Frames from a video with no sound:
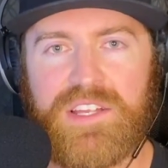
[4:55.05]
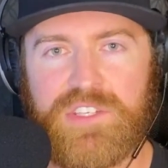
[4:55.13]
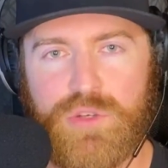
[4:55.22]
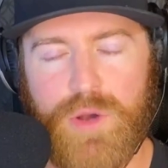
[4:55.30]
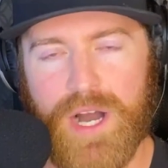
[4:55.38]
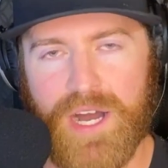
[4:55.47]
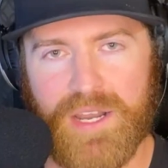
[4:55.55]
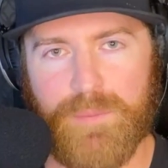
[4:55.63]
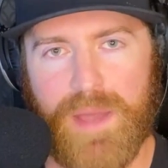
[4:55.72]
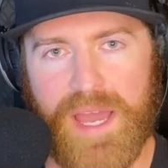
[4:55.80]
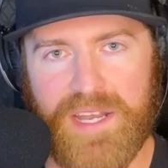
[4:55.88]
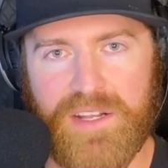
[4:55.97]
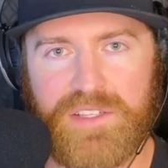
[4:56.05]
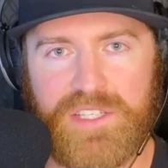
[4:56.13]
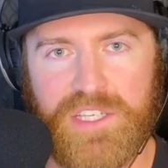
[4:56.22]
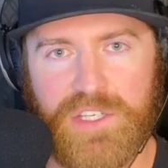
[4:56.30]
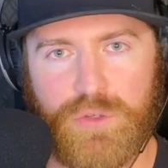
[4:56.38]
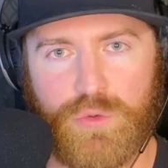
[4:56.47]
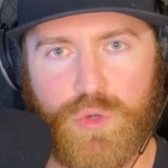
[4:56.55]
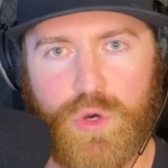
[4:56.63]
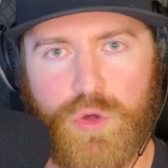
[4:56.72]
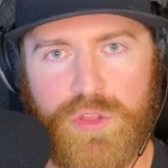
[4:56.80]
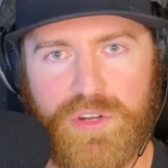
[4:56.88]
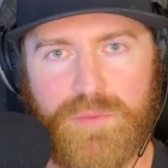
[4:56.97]
to automatically
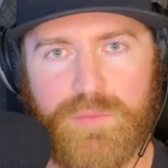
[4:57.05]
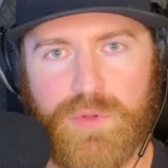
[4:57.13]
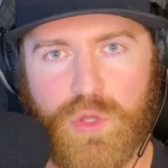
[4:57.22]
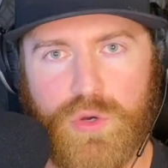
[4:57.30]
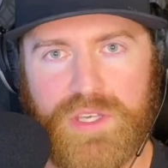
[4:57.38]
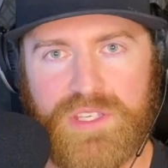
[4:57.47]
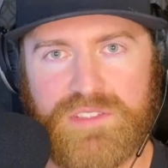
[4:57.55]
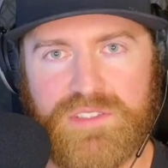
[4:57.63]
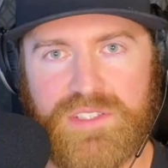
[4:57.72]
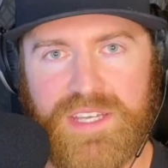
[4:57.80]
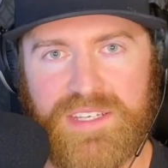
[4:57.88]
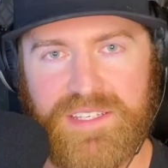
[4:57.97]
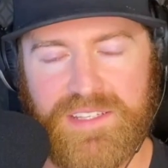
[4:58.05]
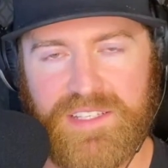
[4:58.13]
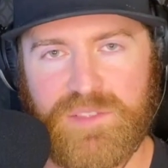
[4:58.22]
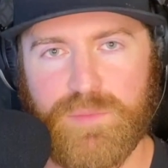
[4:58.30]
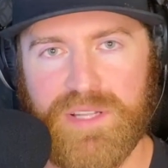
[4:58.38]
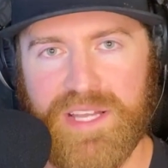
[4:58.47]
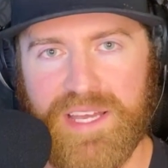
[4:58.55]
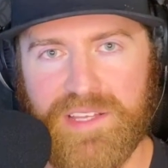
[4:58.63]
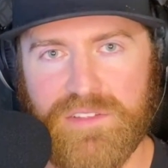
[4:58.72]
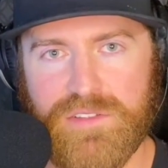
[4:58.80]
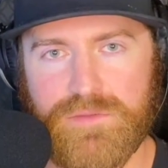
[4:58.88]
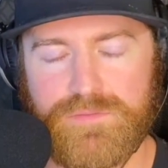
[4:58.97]
enroll their employees into these
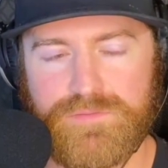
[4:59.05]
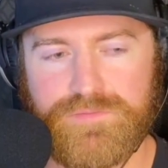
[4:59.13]
plans.